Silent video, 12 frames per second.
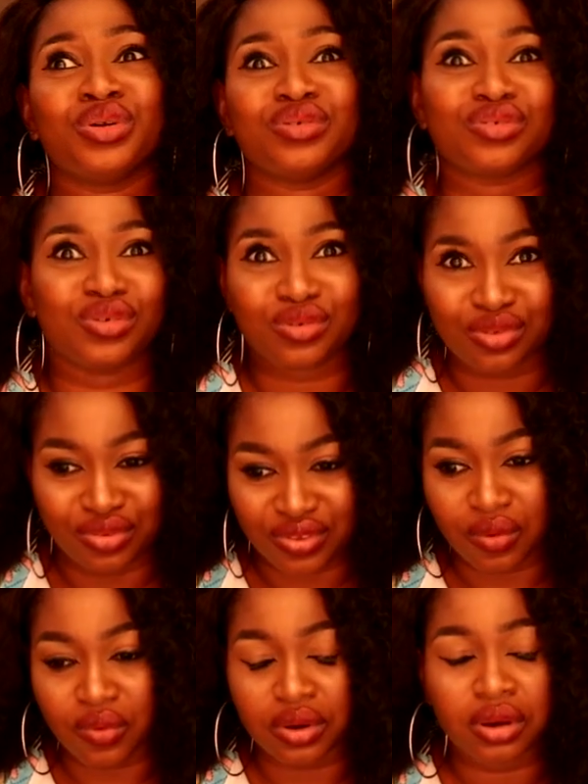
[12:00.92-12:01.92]
you want to talk to
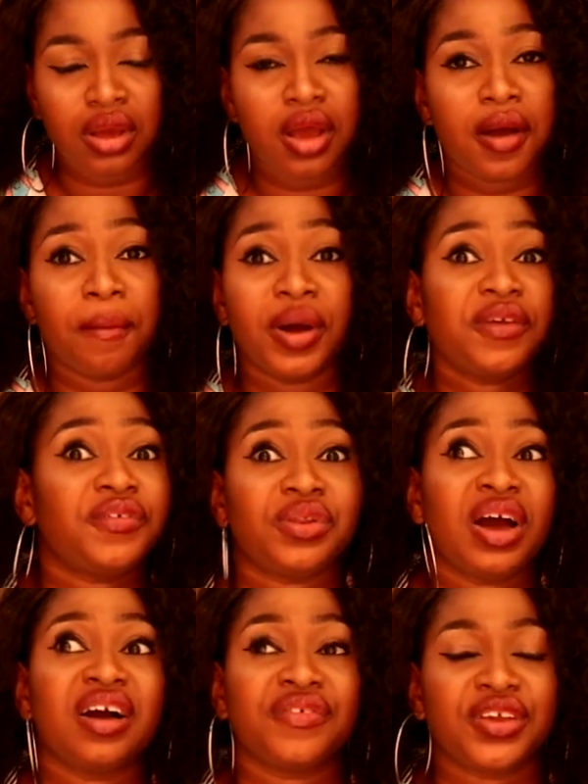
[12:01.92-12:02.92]
someone. But if you
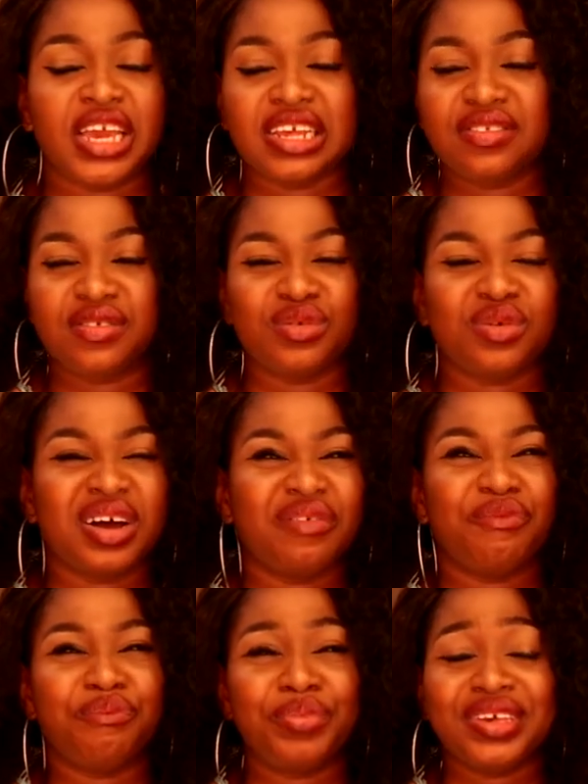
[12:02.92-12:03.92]
don't have kids, you don't
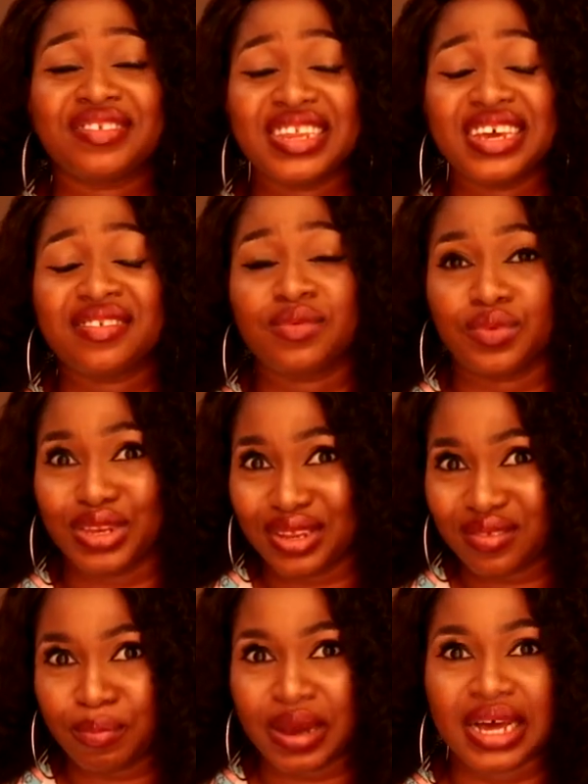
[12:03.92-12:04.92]
have business with
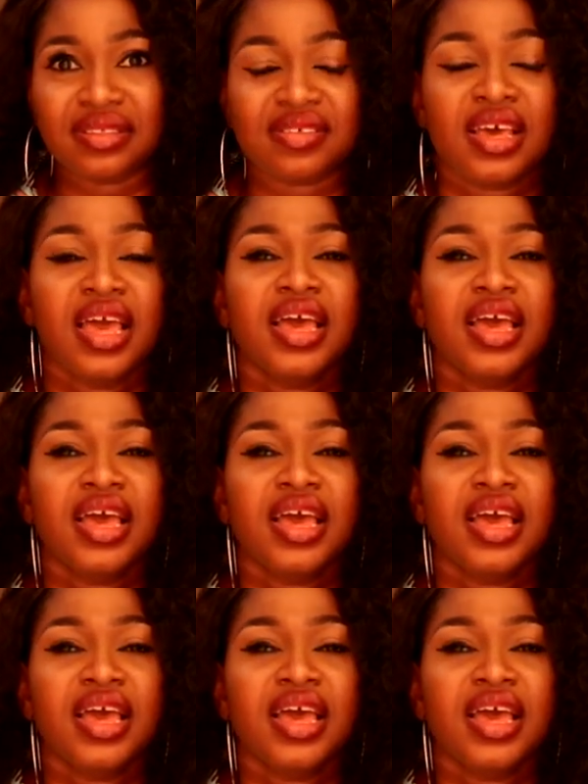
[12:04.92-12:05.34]
this part.